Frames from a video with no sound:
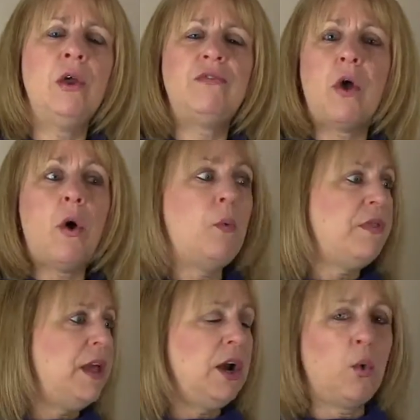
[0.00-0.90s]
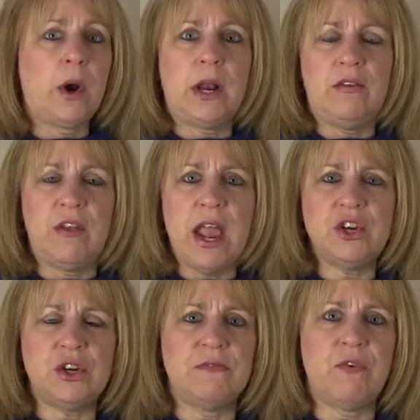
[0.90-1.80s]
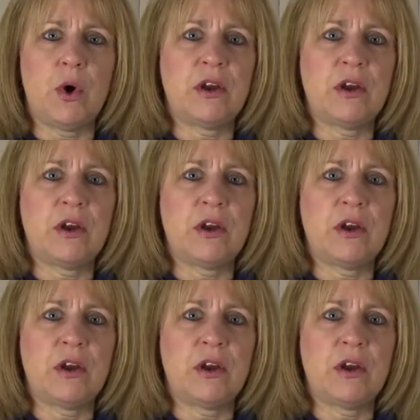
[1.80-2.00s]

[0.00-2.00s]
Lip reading: So within an organization, for